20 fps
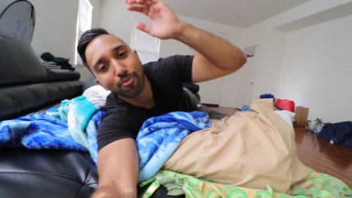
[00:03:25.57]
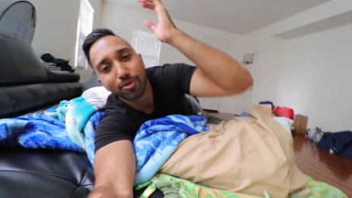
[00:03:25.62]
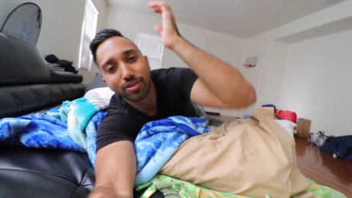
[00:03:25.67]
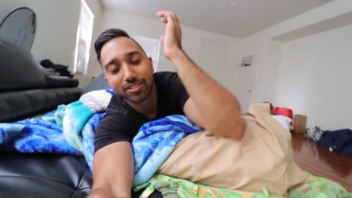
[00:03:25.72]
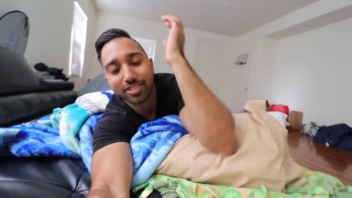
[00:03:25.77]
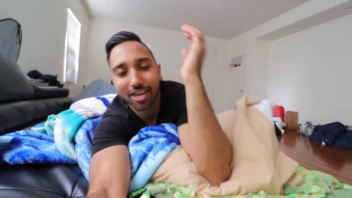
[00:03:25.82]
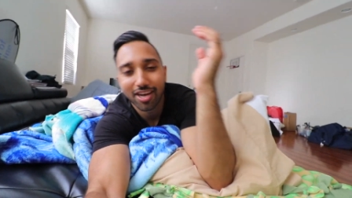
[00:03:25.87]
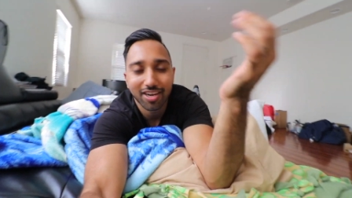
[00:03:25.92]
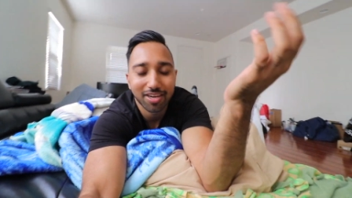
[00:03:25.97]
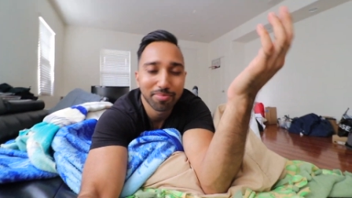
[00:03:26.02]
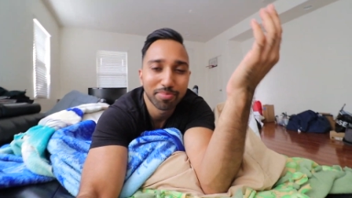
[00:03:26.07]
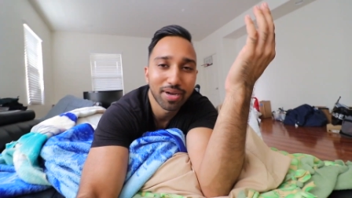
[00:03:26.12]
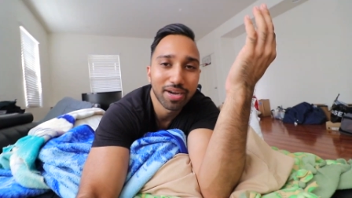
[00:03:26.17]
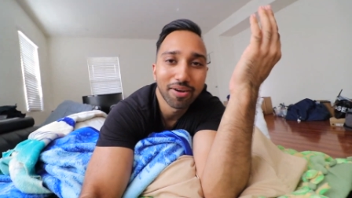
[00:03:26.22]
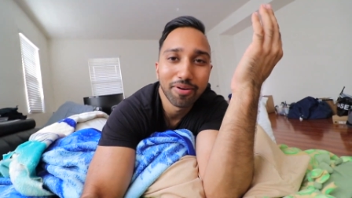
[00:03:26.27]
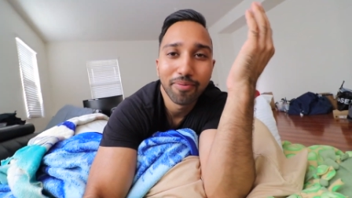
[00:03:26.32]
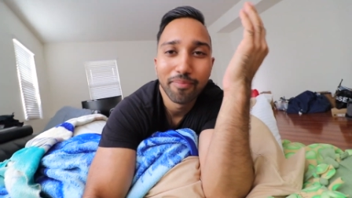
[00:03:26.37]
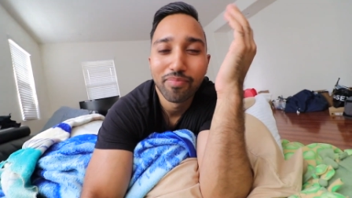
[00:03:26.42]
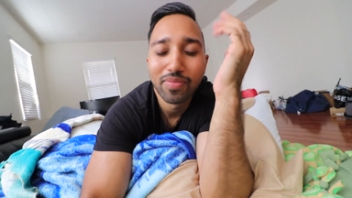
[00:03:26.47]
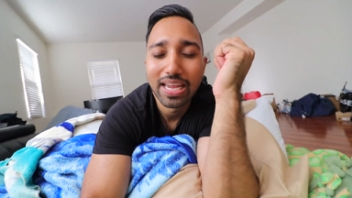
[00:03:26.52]
I wanna talk
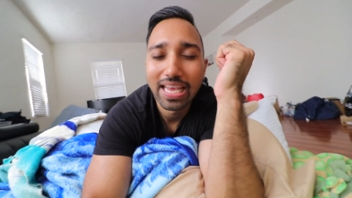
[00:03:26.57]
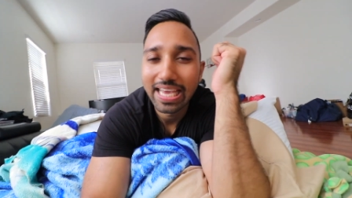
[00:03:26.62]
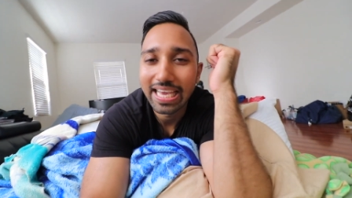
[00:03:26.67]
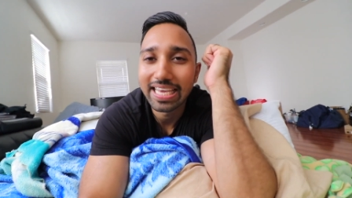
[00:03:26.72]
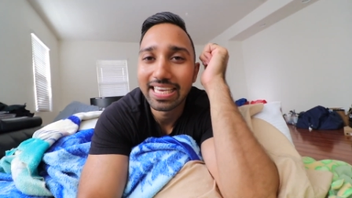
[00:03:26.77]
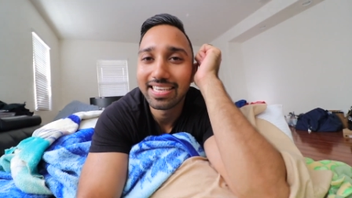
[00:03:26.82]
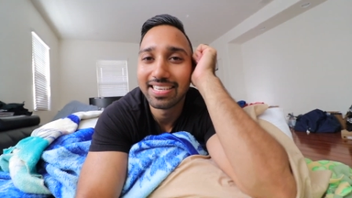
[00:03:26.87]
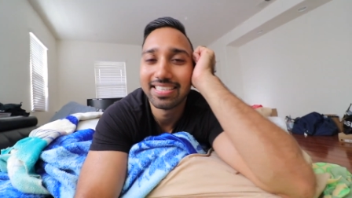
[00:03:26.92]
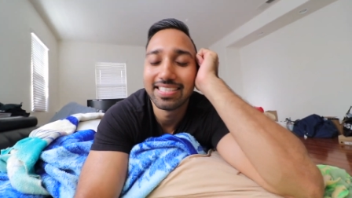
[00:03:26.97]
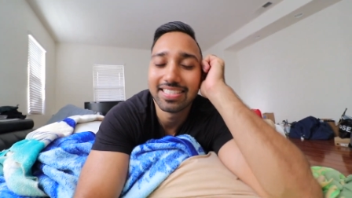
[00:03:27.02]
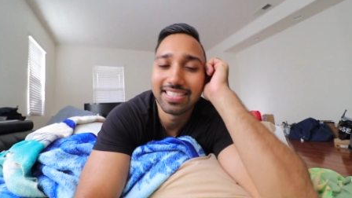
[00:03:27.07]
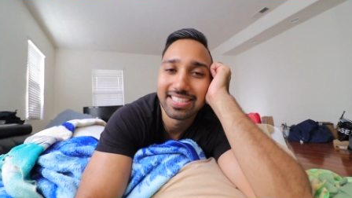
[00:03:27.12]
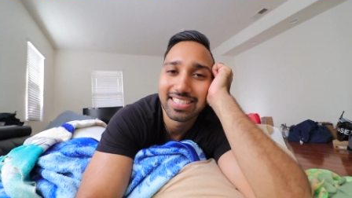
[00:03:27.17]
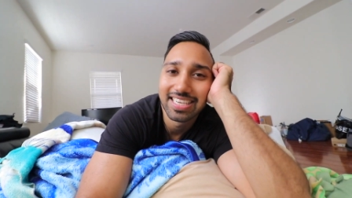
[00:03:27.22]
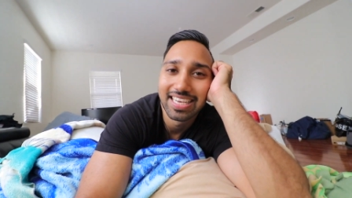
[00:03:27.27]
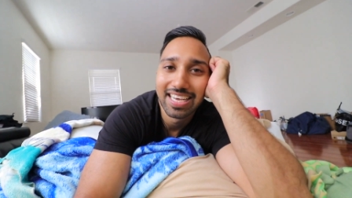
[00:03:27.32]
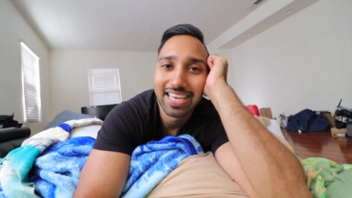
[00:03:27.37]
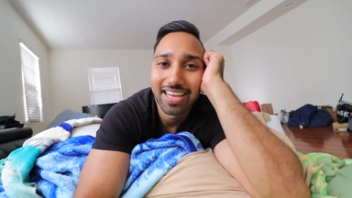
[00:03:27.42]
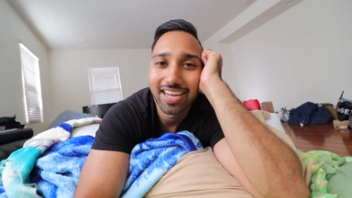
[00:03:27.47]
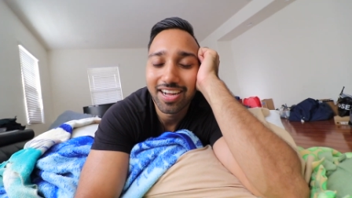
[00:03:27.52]
about is
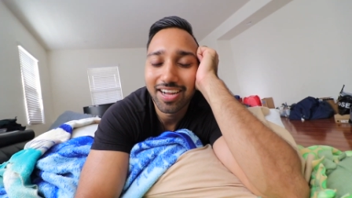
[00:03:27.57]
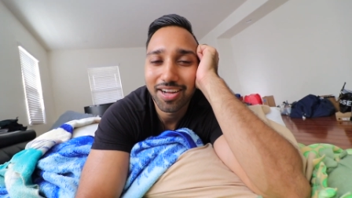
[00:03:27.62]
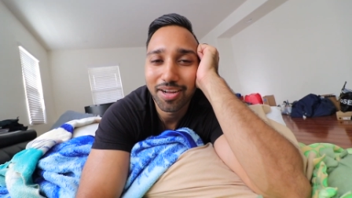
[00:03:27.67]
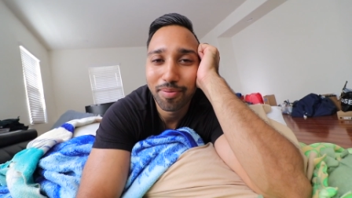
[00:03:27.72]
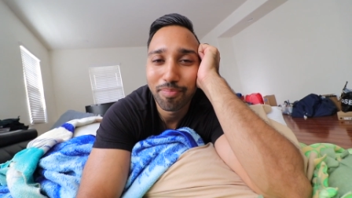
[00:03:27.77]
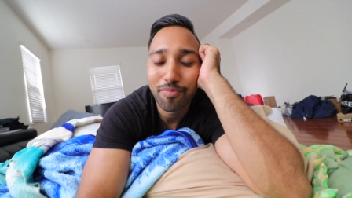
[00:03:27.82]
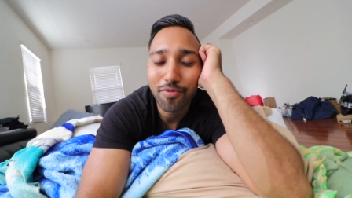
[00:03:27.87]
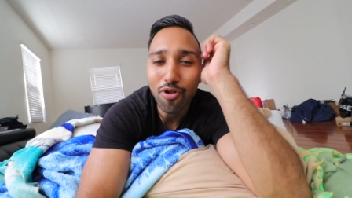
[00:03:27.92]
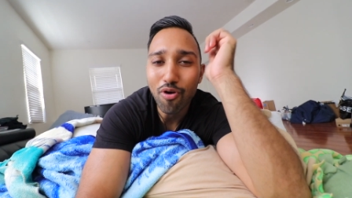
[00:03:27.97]
um,